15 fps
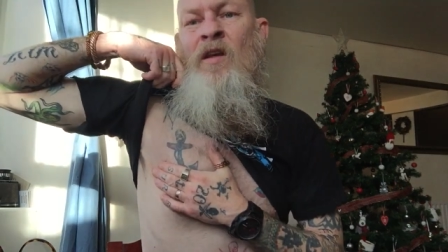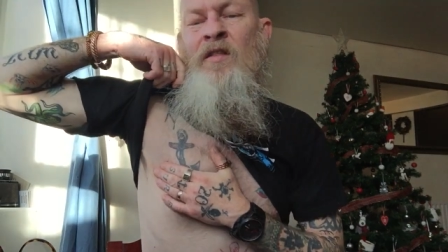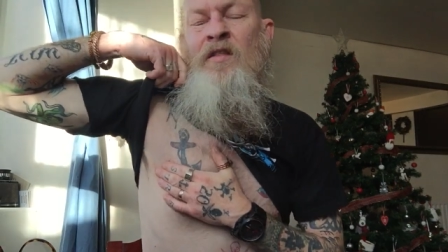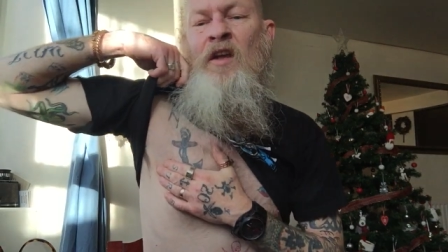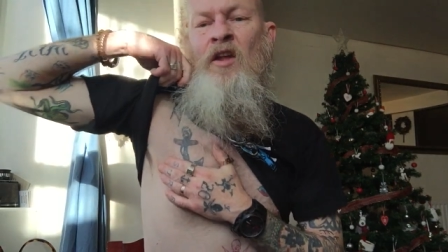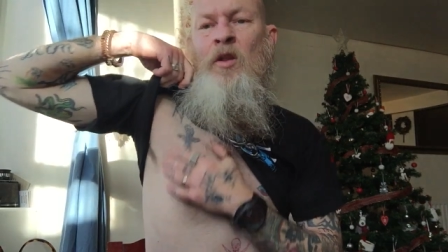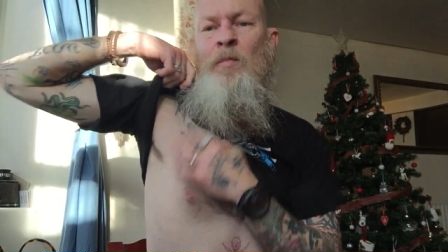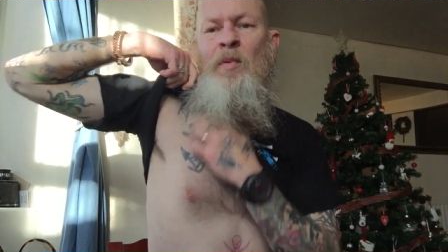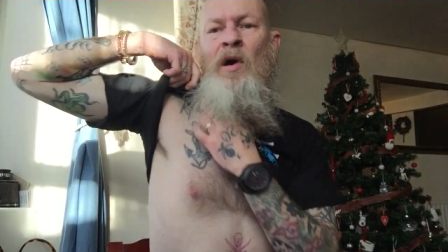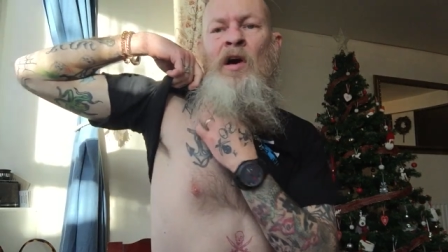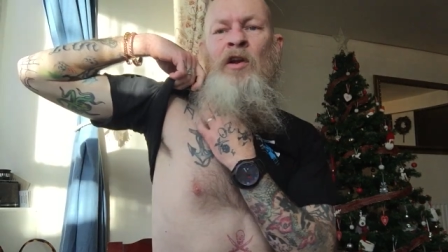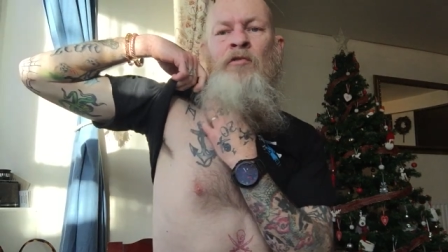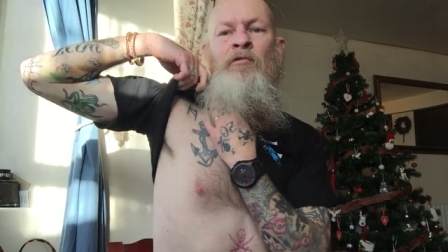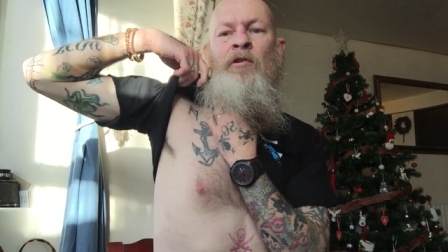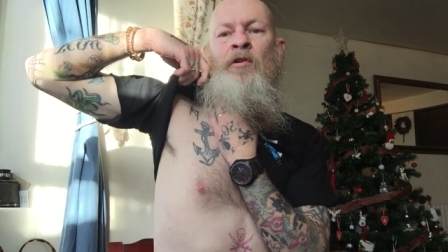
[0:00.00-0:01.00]
The other
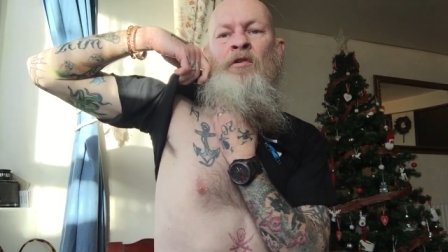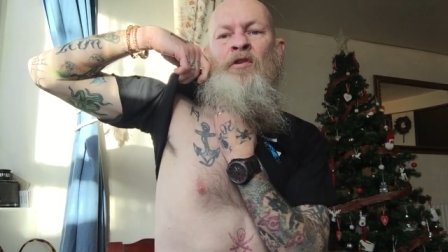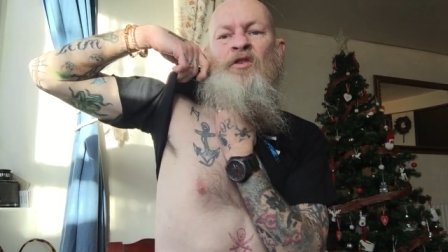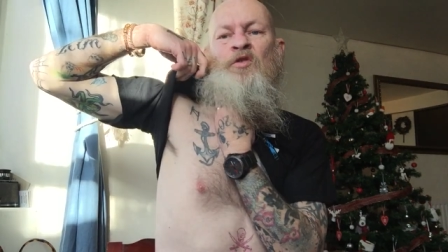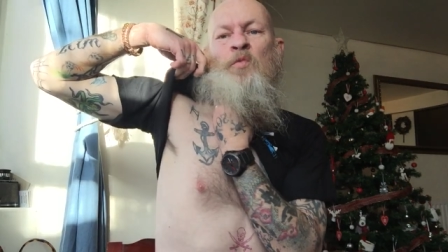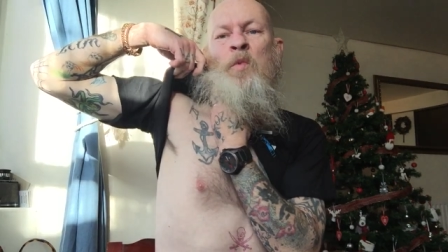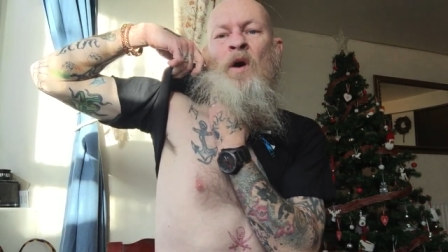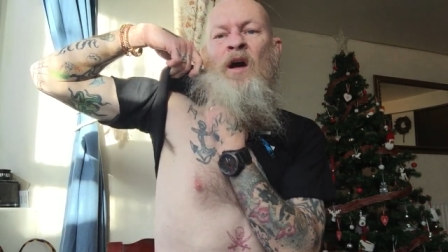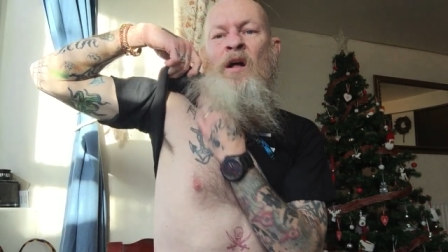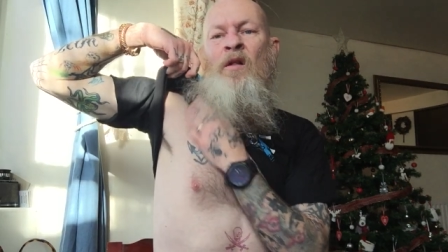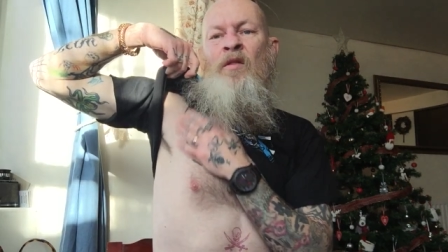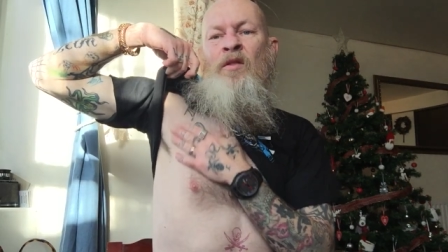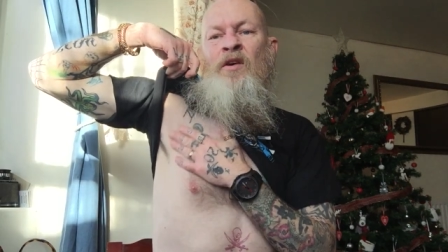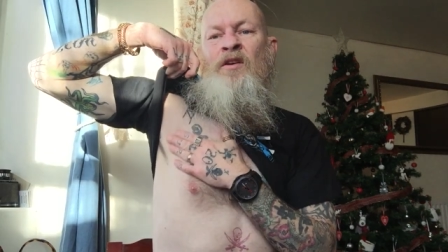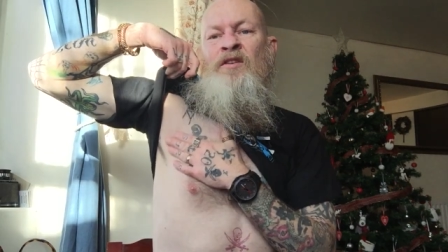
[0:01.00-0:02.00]
bind rune as
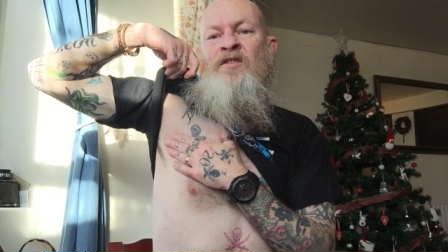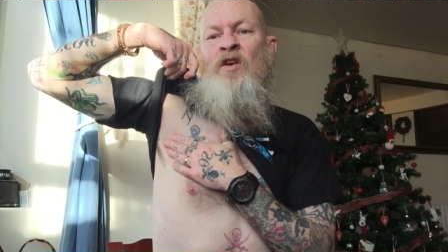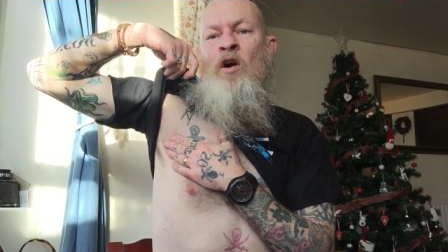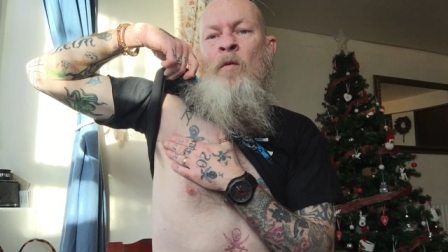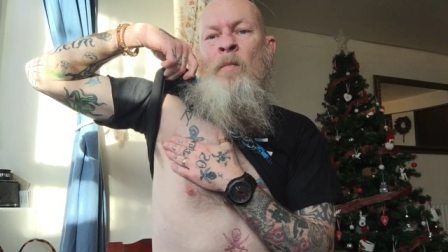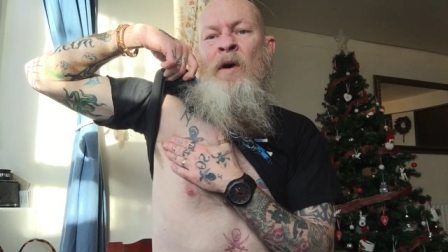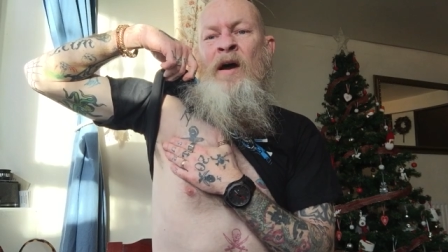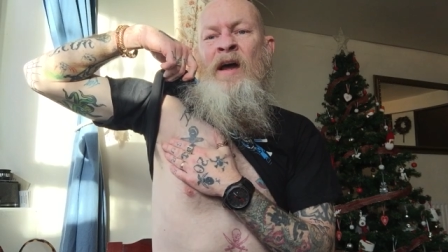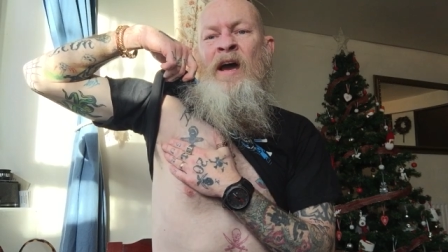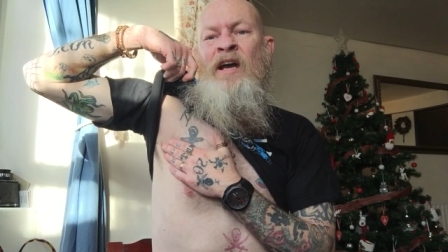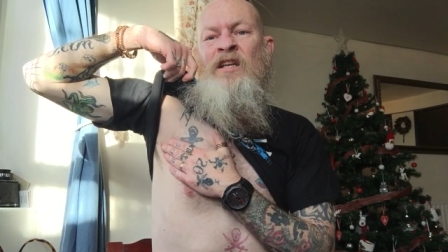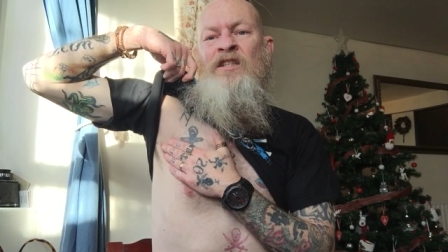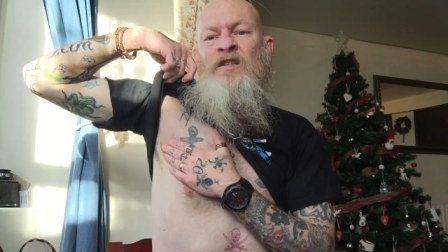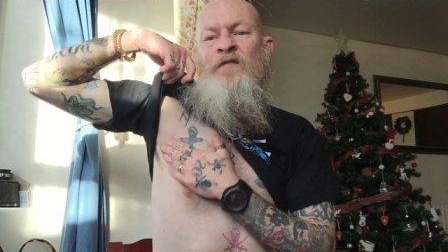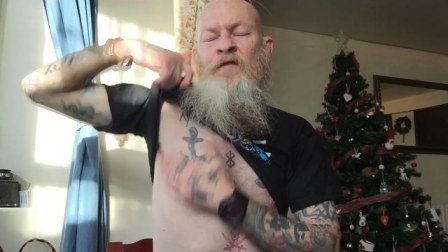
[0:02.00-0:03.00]
well that is on my
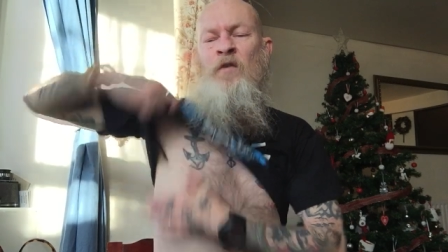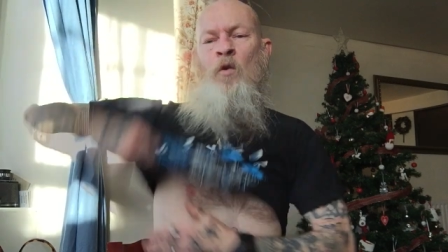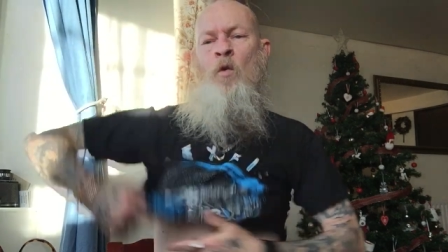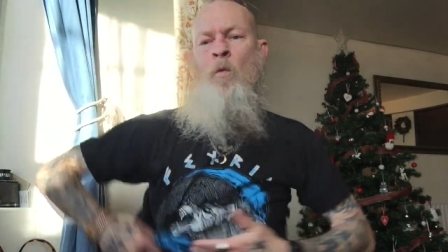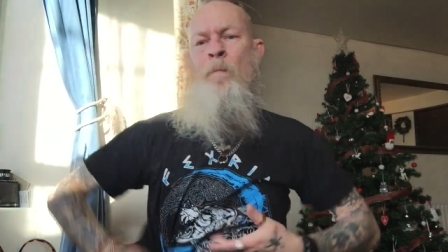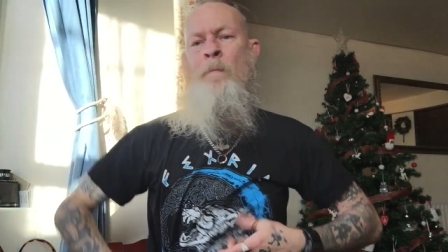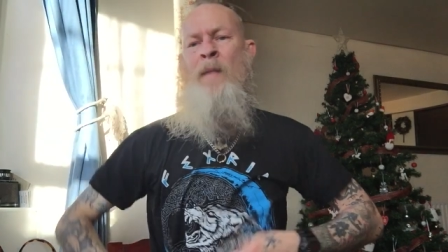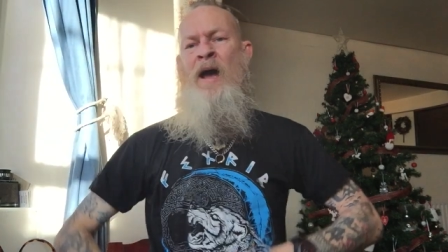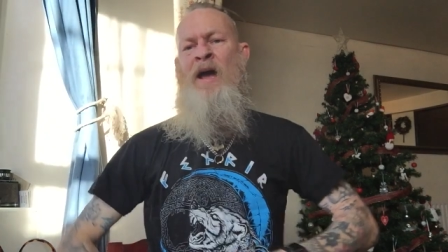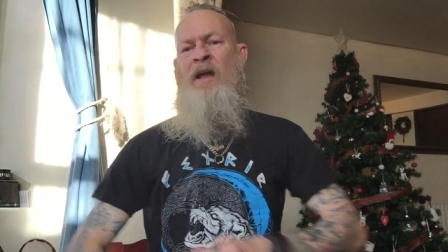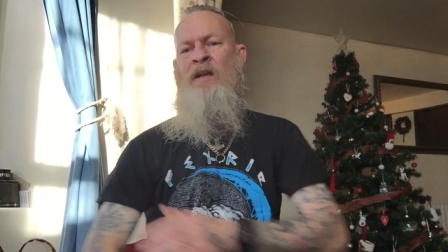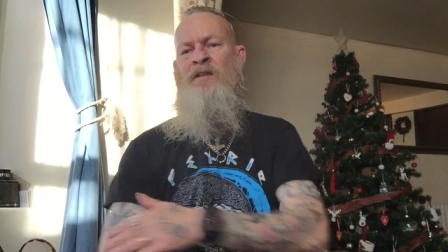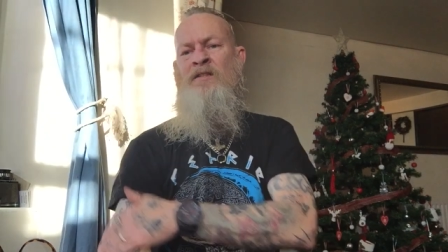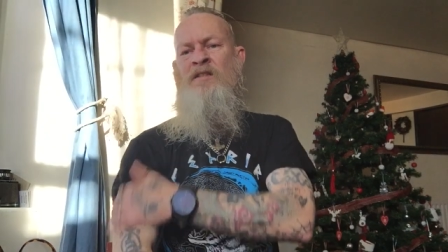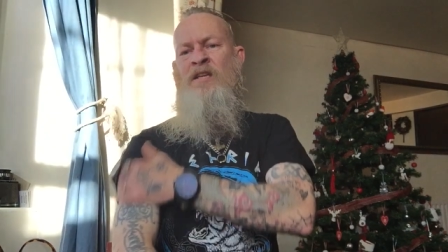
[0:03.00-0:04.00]
axe for Matt
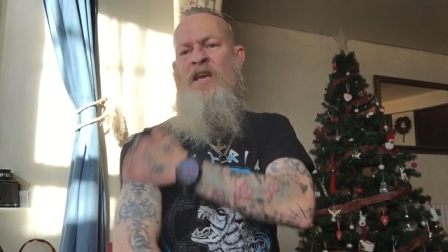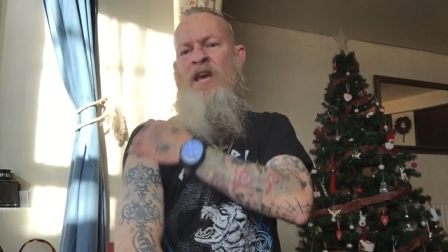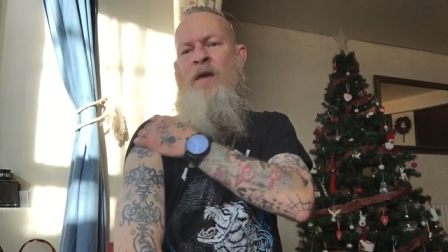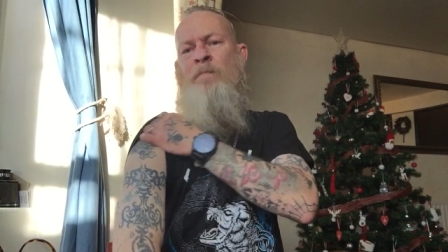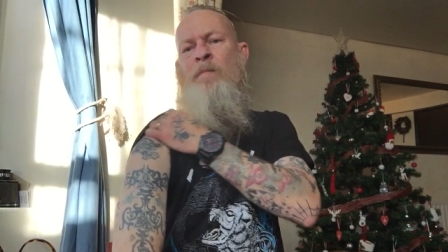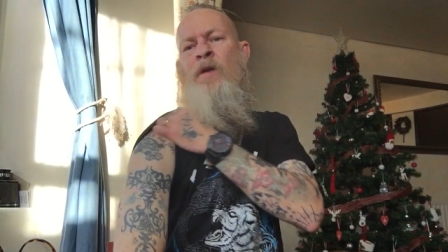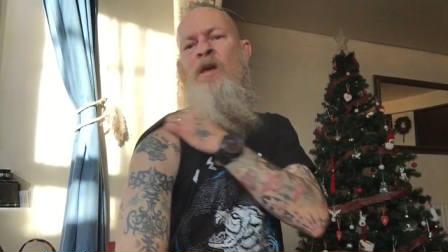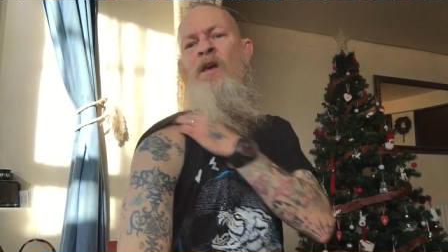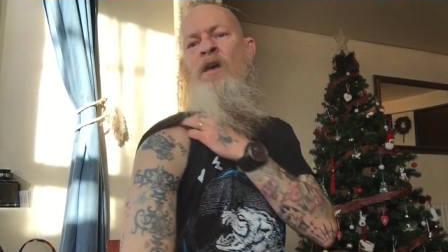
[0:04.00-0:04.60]
and Kim.